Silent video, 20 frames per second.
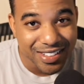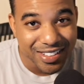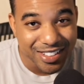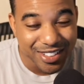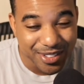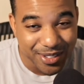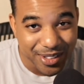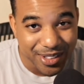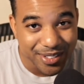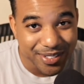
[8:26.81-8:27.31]

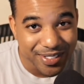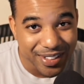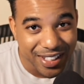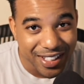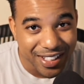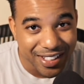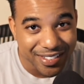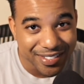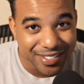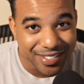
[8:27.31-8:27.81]

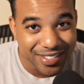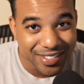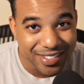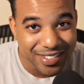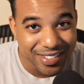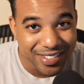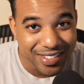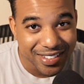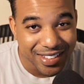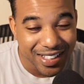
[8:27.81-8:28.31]
25.
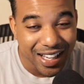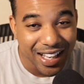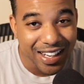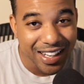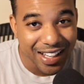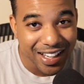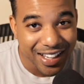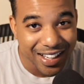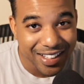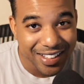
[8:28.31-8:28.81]
I
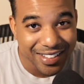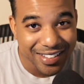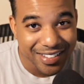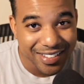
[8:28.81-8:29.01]
lie.